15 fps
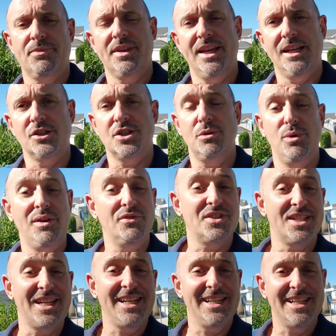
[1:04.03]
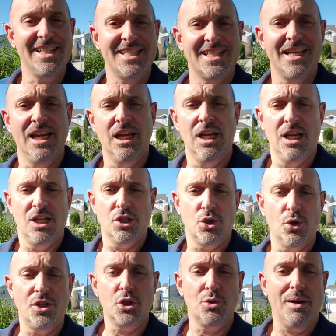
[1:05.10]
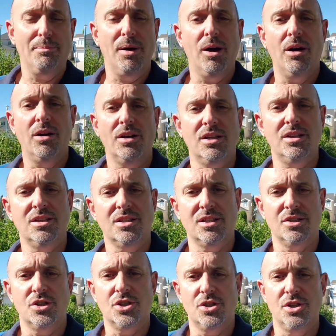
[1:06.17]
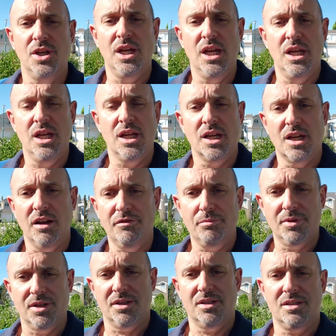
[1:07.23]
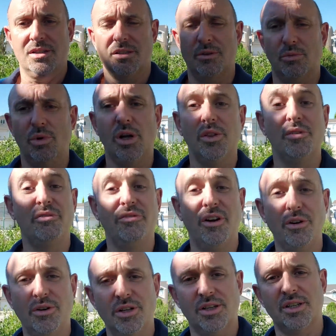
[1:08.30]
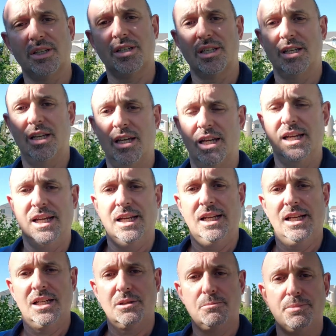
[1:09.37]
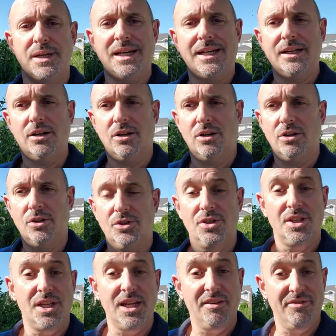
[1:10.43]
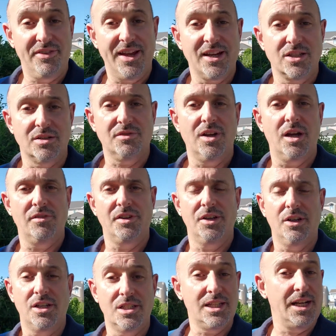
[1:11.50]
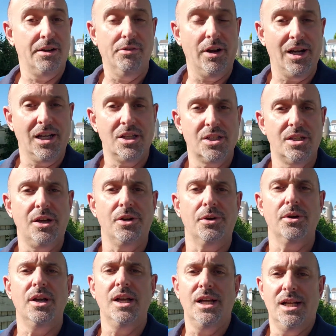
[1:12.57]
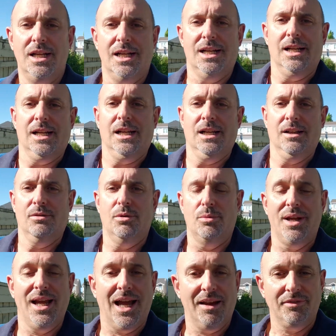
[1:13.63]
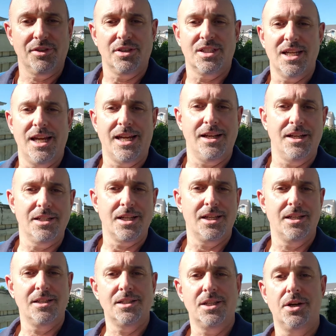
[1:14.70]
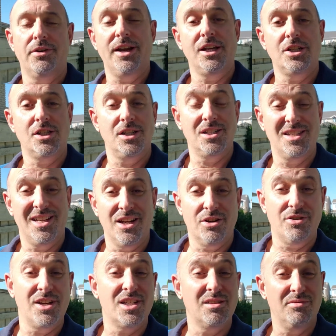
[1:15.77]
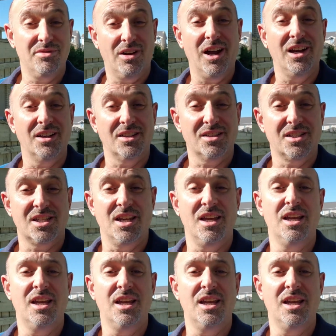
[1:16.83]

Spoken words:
And so we've seen this talking to our partners and to governments, that while the focus has been on the effects of COVID-19, and rightly so, what we haven't taken into consideration is the increase in violence.